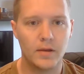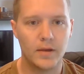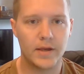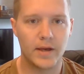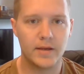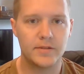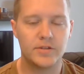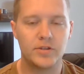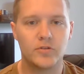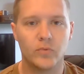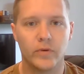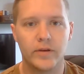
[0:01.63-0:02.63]
Hey guys,
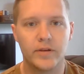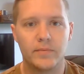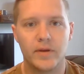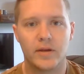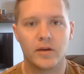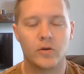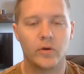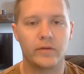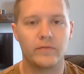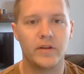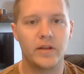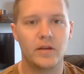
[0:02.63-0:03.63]
just wanted to make a quick
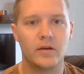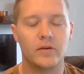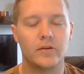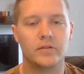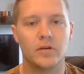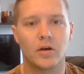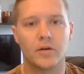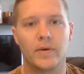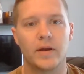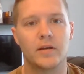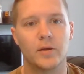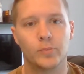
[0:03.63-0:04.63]
video to talk
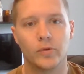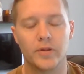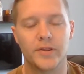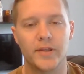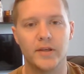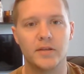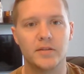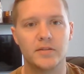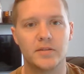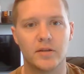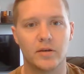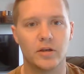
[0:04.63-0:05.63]
about a couple of
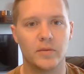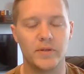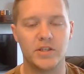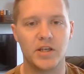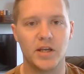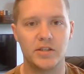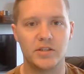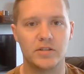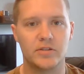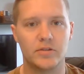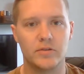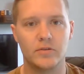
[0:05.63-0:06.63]
things that are going to be changing
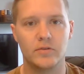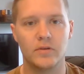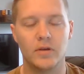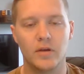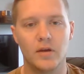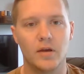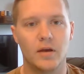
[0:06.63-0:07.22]
soon.